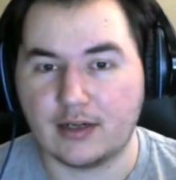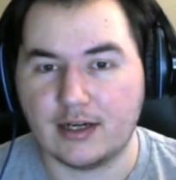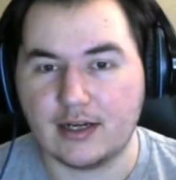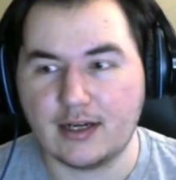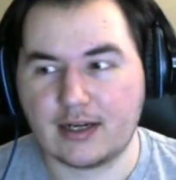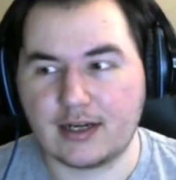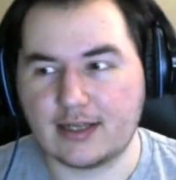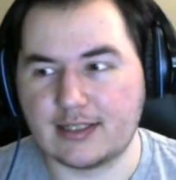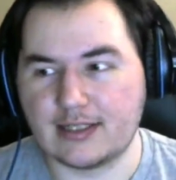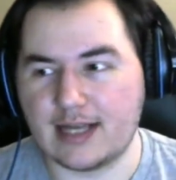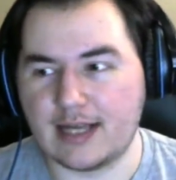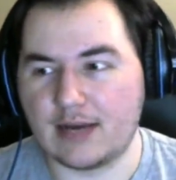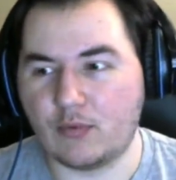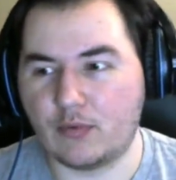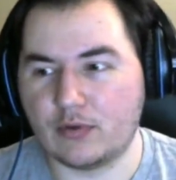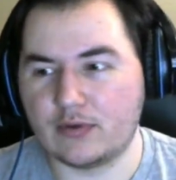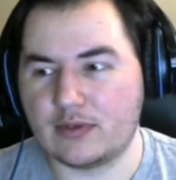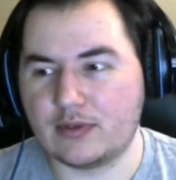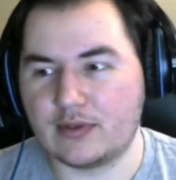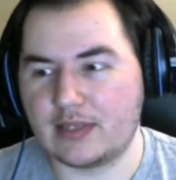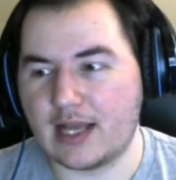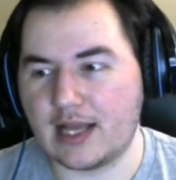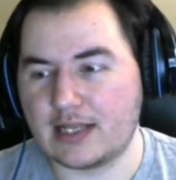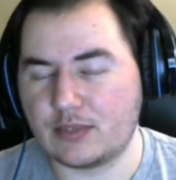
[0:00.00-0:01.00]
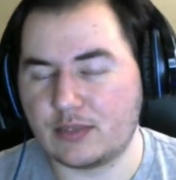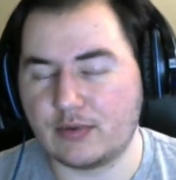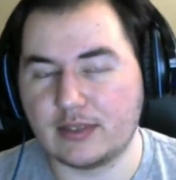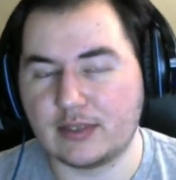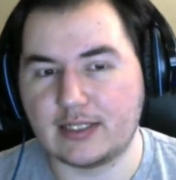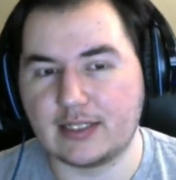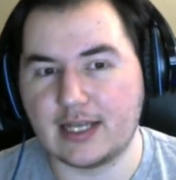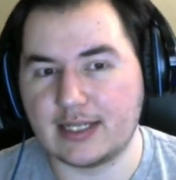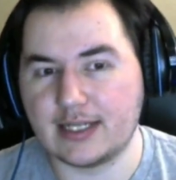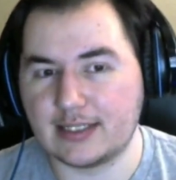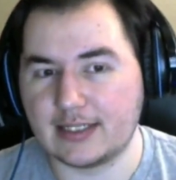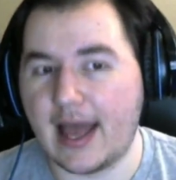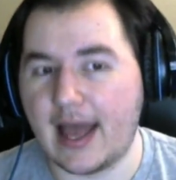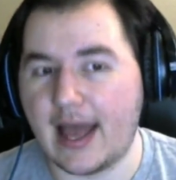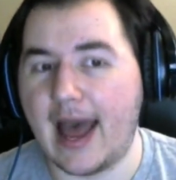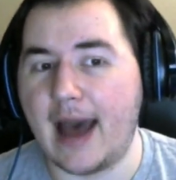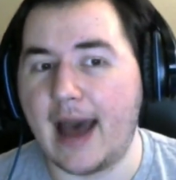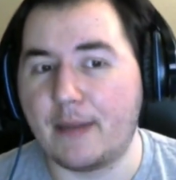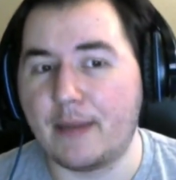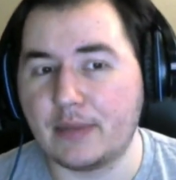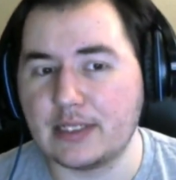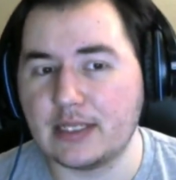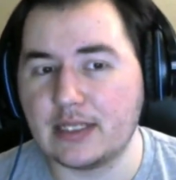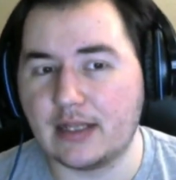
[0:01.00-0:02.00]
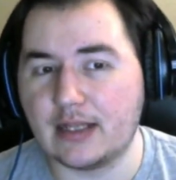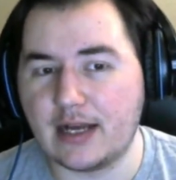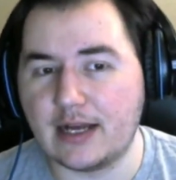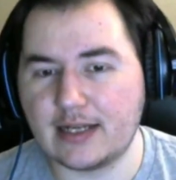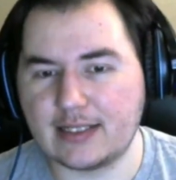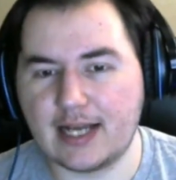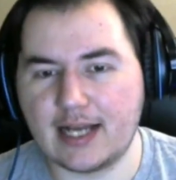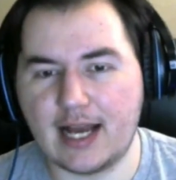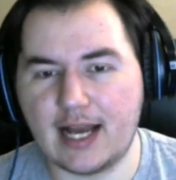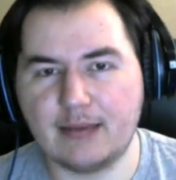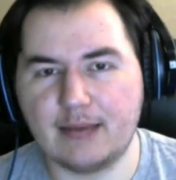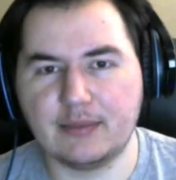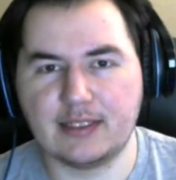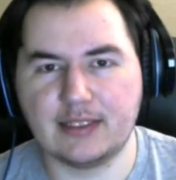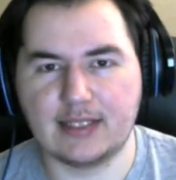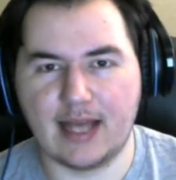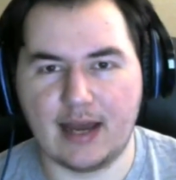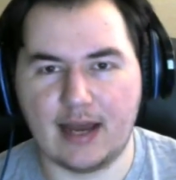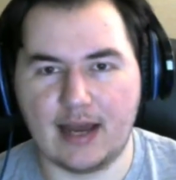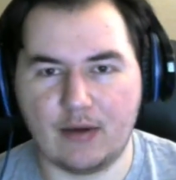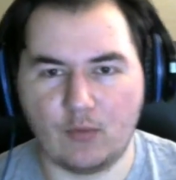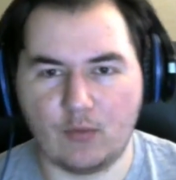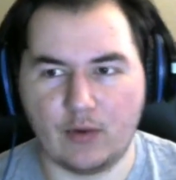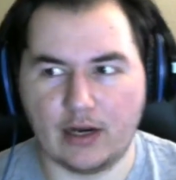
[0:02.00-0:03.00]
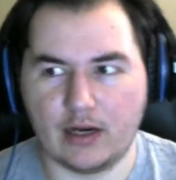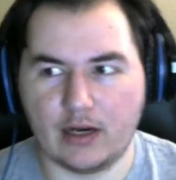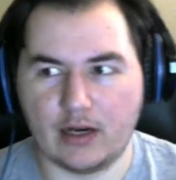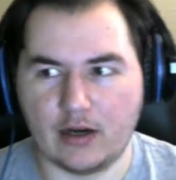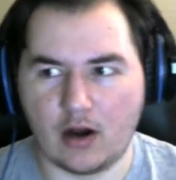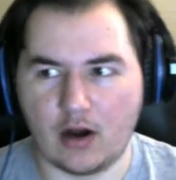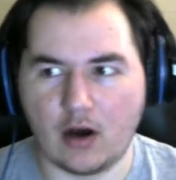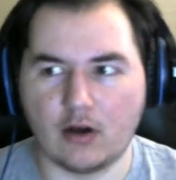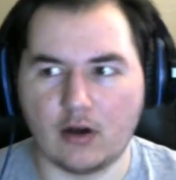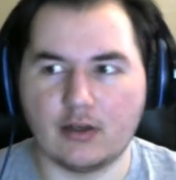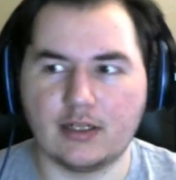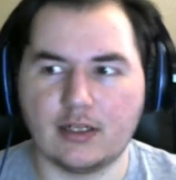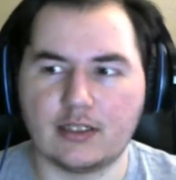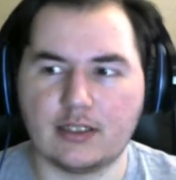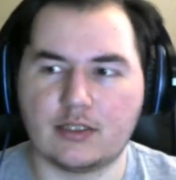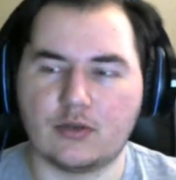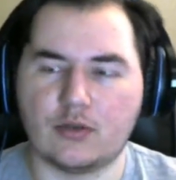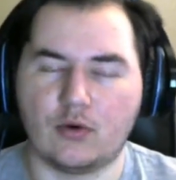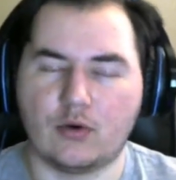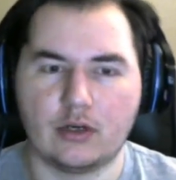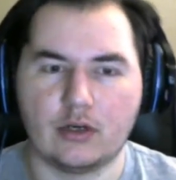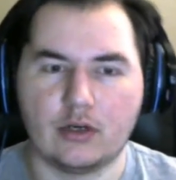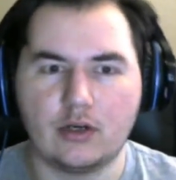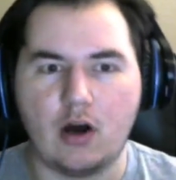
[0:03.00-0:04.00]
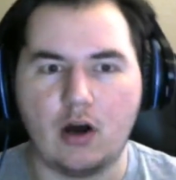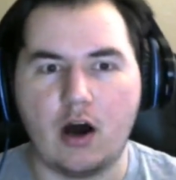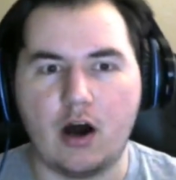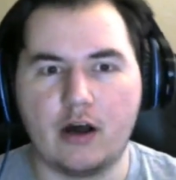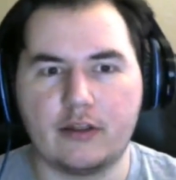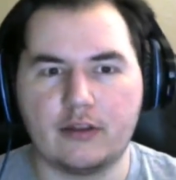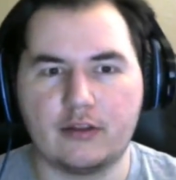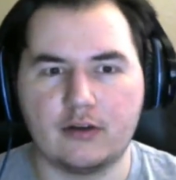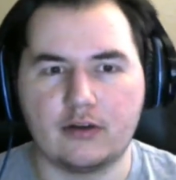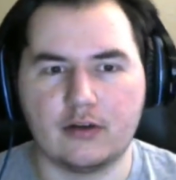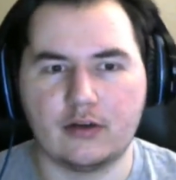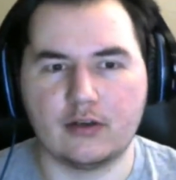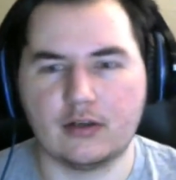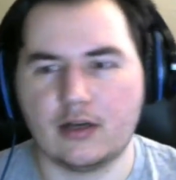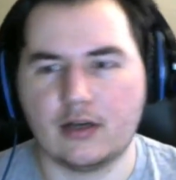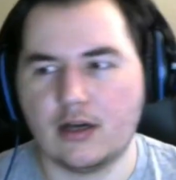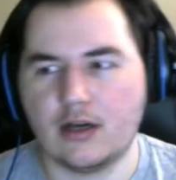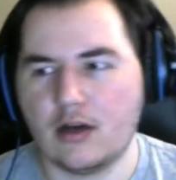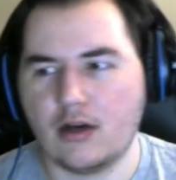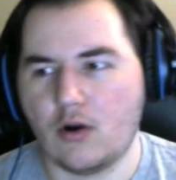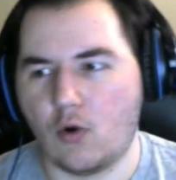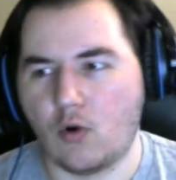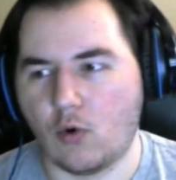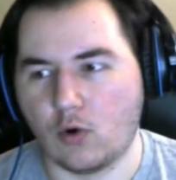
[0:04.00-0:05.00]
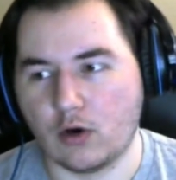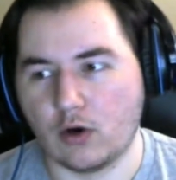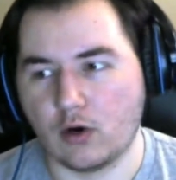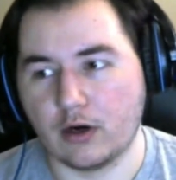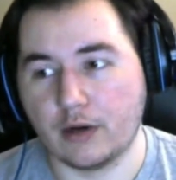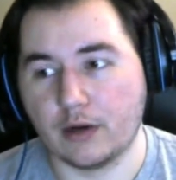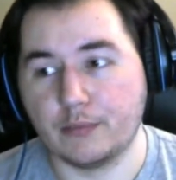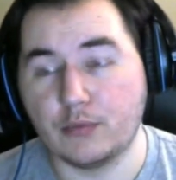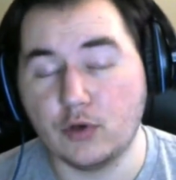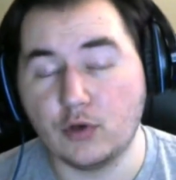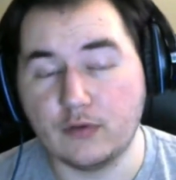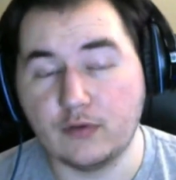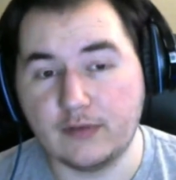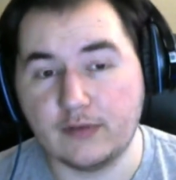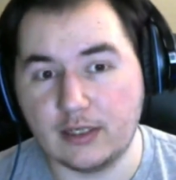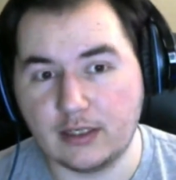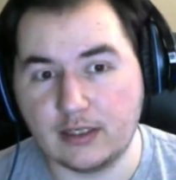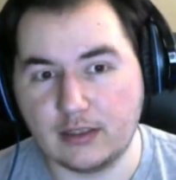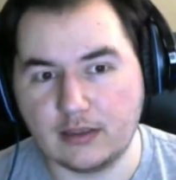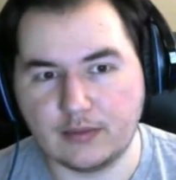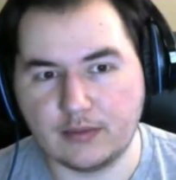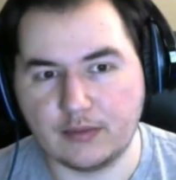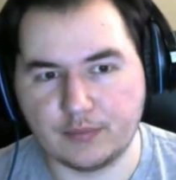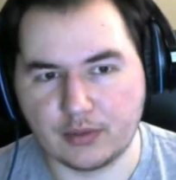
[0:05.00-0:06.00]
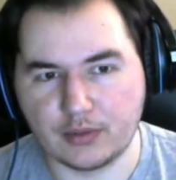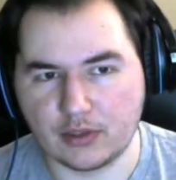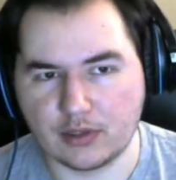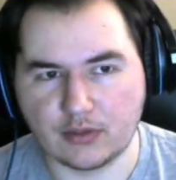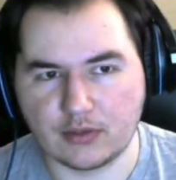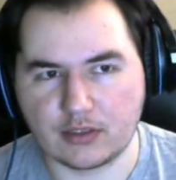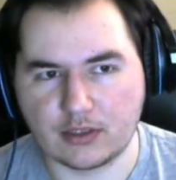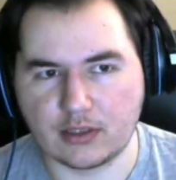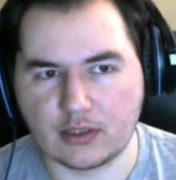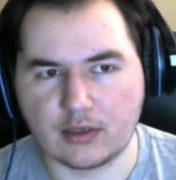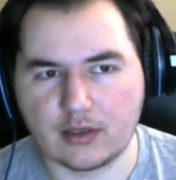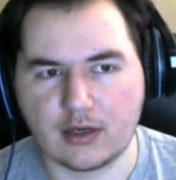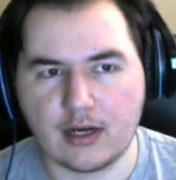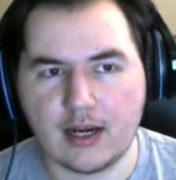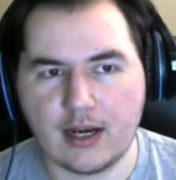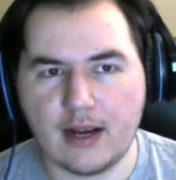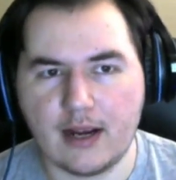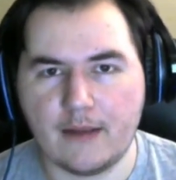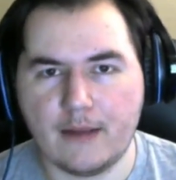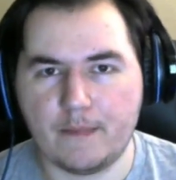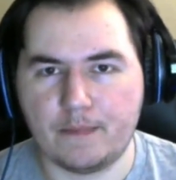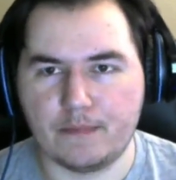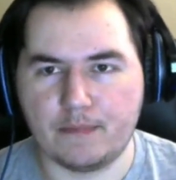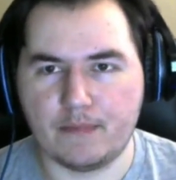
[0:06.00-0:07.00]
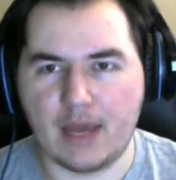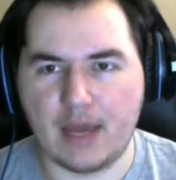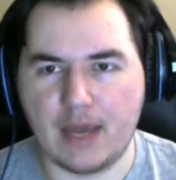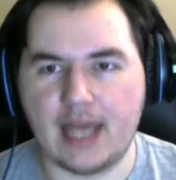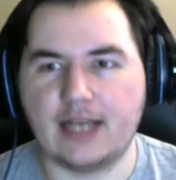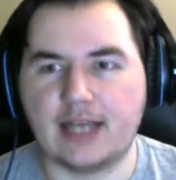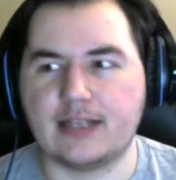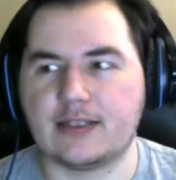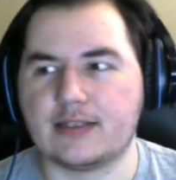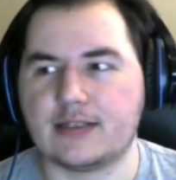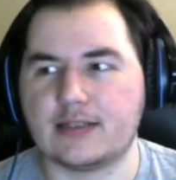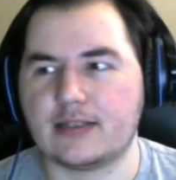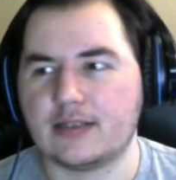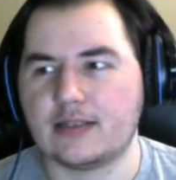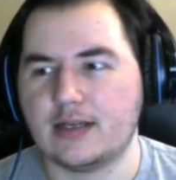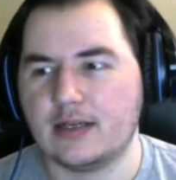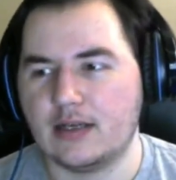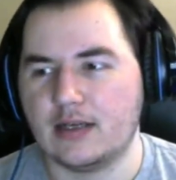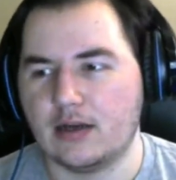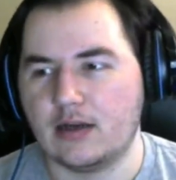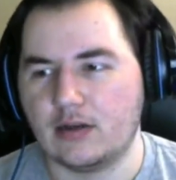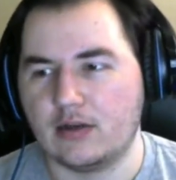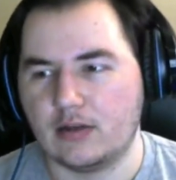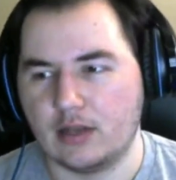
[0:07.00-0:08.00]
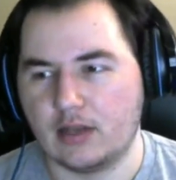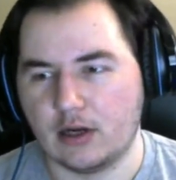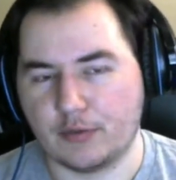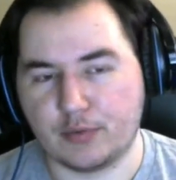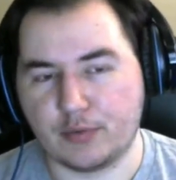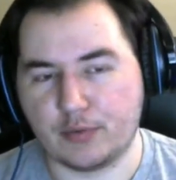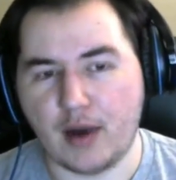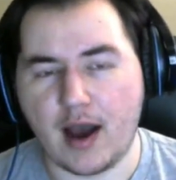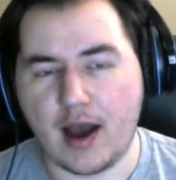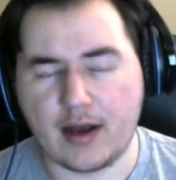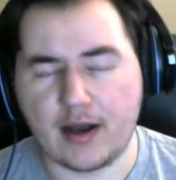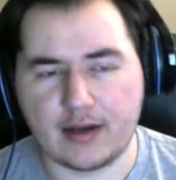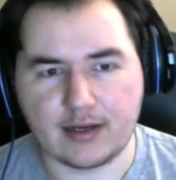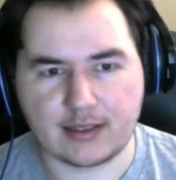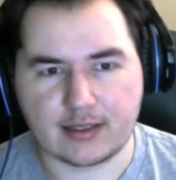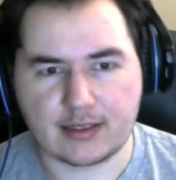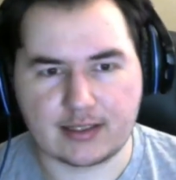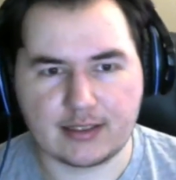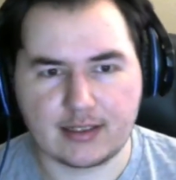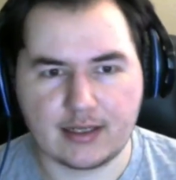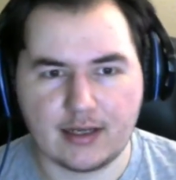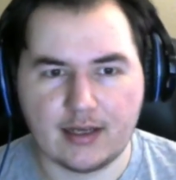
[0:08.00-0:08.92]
Because that's what tends to happen a lot of time, is that when an artist or an author or a movie producer makes their product,